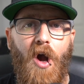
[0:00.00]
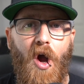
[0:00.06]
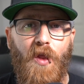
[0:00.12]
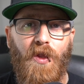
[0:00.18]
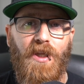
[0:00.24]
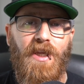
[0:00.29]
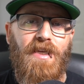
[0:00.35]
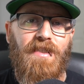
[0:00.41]

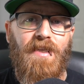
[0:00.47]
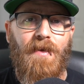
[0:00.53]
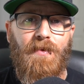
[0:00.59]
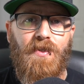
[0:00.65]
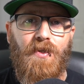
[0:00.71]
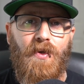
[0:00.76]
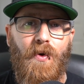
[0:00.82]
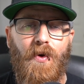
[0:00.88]
On the latest
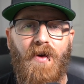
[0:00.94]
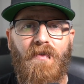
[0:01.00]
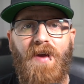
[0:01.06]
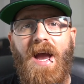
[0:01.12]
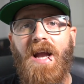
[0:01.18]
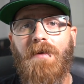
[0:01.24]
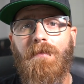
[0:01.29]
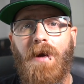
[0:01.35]
episode of
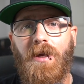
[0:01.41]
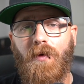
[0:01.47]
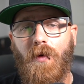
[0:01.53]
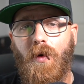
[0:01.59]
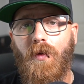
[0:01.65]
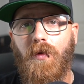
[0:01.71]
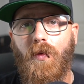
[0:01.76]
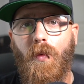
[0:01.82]
Hack My
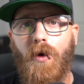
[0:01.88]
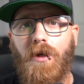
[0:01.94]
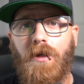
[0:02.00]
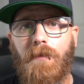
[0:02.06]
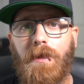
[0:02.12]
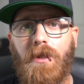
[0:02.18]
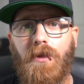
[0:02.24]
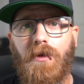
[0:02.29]
Growth, we're
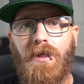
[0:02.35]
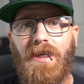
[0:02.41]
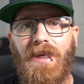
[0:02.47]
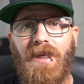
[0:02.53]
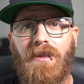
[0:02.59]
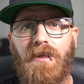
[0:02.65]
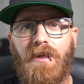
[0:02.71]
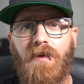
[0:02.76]
going to be
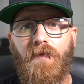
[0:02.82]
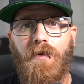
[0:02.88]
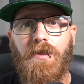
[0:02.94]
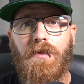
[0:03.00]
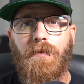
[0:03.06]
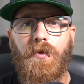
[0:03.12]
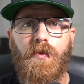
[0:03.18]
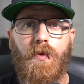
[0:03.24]
looking at the
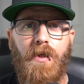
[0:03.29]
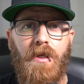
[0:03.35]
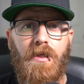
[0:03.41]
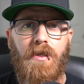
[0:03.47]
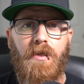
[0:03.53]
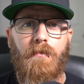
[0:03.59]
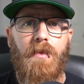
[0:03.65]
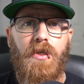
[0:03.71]
difference
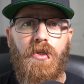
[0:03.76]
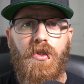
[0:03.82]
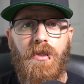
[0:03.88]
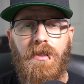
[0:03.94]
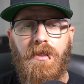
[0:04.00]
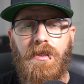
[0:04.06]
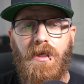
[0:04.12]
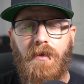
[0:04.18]
between
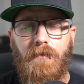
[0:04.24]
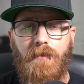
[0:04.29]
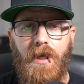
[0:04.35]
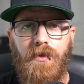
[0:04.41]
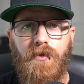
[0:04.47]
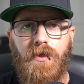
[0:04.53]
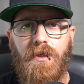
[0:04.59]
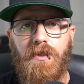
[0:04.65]
dimensions and
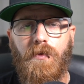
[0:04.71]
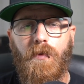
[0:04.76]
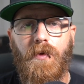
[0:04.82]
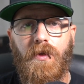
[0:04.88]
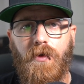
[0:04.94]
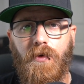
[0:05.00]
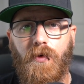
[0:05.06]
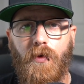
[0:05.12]
metrics
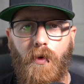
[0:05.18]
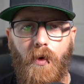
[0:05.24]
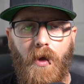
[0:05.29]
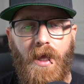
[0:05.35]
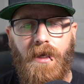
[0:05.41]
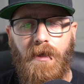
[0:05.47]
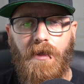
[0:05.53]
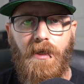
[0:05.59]
within Google
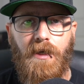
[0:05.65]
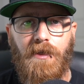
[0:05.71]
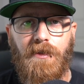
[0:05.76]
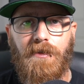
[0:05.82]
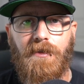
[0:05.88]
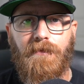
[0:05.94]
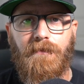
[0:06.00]
Analytics.